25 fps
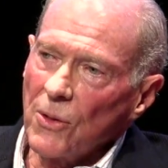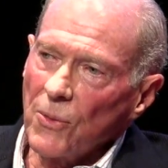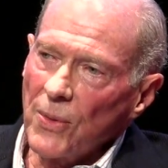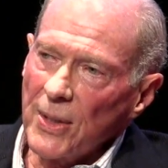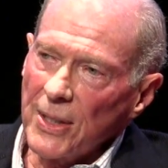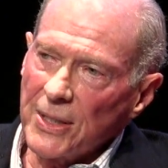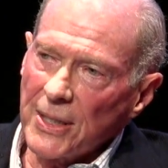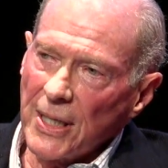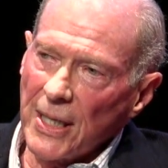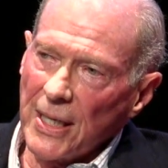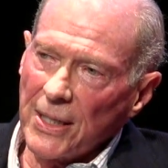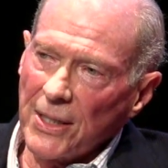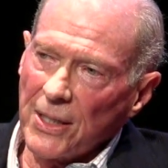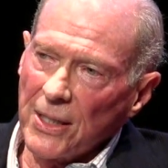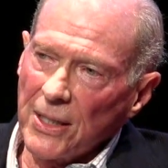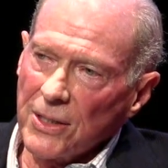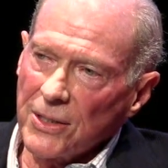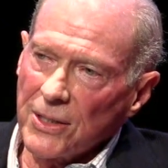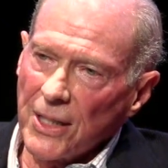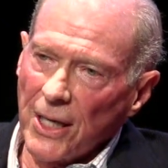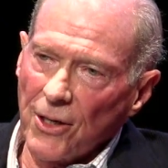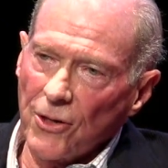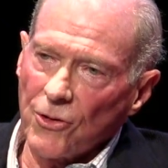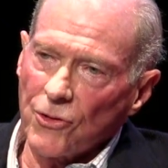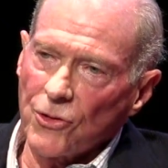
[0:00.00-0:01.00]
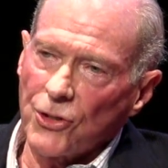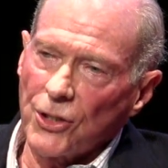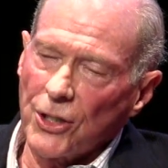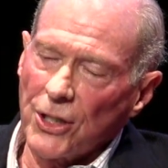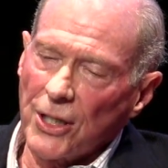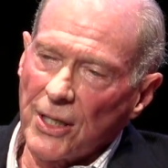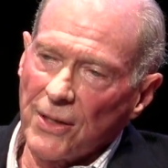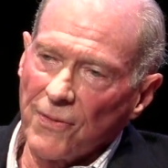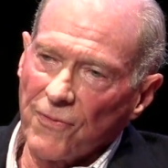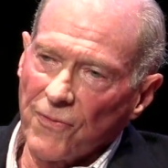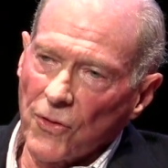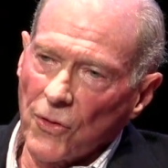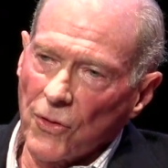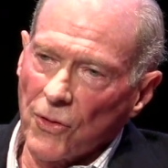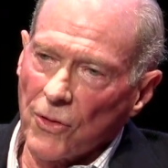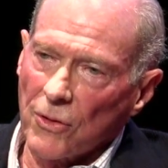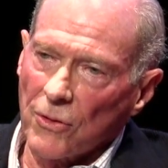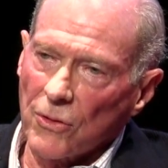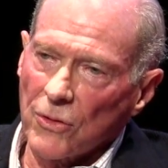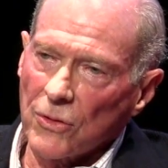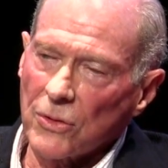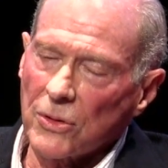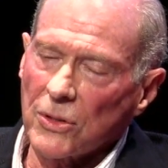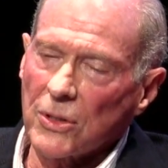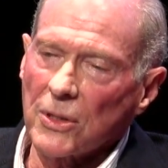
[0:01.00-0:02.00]
take these energy
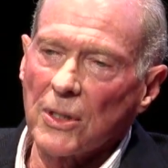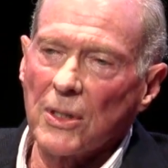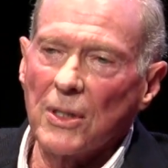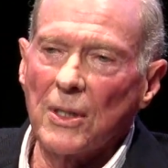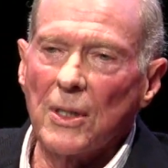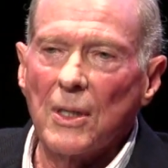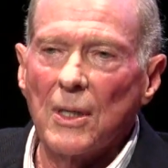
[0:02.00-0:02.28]
converters,